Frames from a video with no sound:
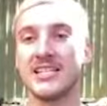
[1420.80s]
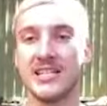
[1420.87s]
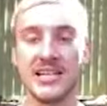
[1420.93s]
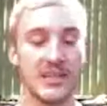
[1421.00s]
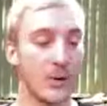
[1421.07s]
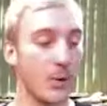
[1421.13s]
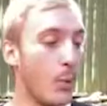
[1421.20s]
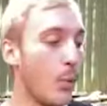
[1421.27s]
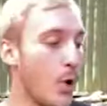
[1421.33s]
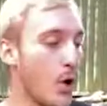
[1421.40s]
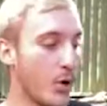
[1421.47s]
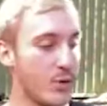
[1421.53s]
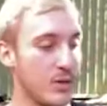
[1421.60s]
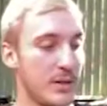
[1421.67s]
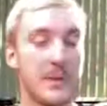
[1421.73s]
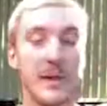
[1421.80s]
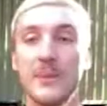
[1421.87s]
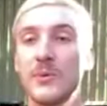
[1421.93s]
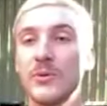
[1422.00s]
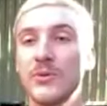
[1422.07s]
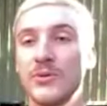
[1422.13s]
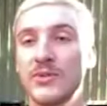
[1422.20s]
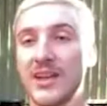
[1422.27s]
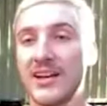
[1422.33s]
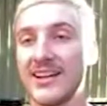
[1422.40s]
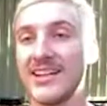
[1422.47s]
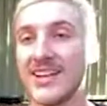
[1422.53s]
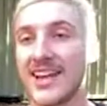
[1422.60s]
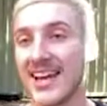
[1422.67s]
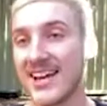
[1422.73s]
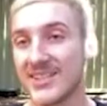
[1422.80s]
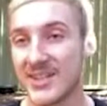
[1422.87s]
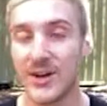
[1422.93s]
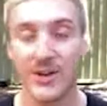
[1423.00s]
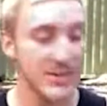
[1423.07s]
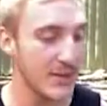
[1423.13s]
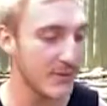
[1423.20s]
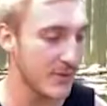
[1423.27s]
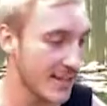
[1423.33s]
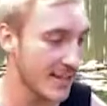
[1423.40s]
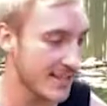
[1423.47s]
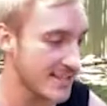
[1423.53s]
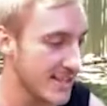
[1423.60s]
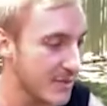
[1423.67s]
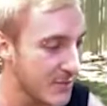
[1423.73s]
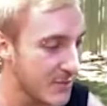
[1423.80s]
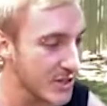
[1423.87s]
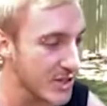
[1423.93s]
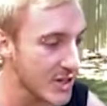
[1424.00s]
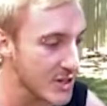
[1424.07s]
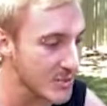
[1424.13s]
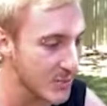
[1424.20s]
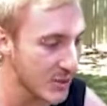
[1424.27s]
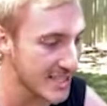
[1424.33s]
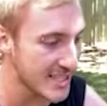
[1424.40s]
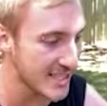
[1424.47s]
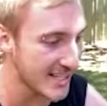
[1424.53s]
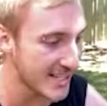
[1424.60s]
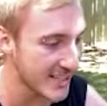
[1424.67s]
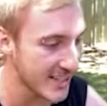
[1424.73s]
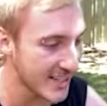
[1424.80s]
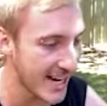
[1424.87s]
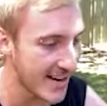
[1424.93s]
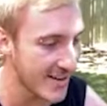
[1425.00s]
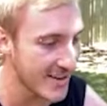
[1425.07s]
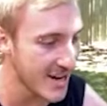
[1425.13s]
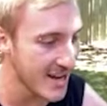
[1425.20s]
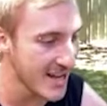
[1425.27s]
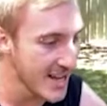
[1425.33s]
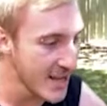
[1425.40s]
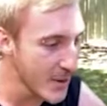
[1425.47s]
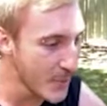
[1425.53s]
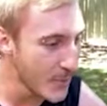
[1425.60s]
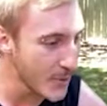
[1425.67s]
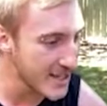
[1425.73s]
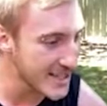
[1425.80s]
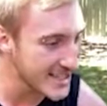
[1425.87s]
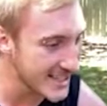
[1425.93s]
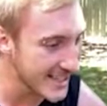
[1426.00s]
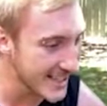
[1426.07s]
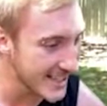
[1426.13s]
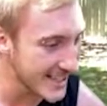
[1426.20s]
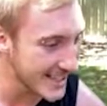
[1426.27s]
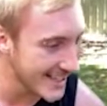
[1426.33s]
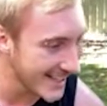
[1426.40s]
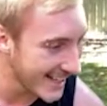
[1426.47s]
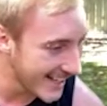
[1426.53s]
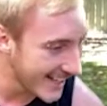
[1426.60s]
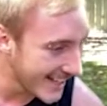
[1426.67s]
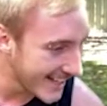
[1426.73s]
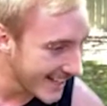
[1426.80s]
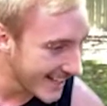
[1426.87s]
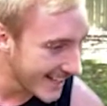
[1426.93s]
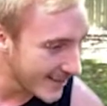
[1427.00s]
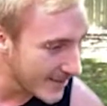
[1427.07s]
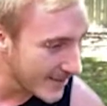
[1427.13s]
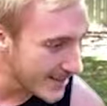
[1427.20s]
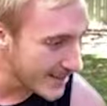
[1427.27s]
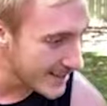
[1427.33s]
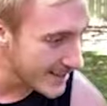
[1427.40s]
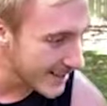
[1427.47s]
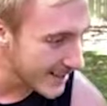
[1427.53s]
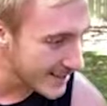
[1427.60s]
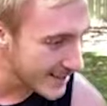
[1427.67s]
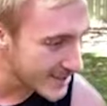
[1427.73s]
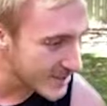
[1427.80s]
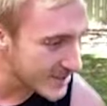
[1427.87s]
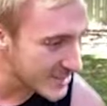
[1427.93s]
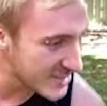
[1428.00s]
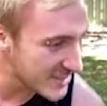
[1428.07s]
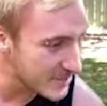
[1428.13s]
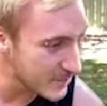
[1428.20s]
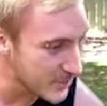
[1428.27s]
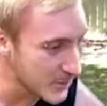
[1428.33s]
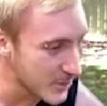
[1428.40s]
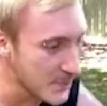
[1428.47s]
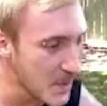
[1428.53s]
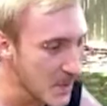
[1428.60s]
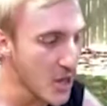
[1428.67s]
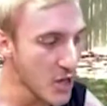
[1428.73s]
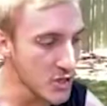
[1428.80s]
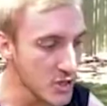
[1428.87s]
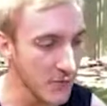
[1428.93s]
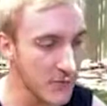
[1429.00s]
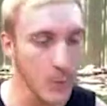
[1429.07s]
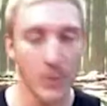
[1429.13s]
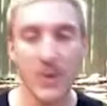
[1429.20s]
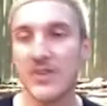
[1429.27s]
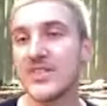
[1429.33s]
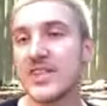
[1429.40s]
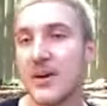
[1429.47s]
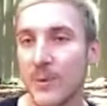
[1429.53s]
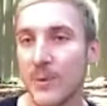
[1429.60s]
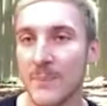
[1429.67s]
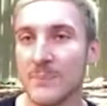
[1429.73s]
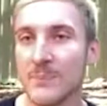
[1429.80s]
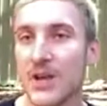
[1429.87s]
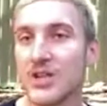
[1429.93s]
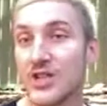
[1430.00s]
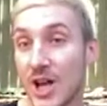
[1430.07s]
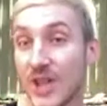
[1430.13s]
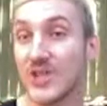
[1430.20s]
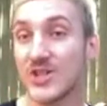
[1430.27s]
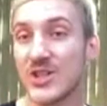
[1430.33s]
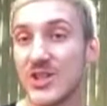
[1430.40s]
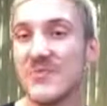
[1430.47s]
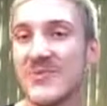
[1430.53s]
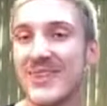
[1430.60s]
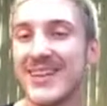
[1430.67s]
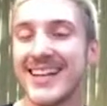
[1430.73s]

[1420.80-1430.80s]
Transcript: to either work with the people that are in your household. So I can see a few guys working together. Got Karen working together, and I saw times before. So if you're with someone, challenge them.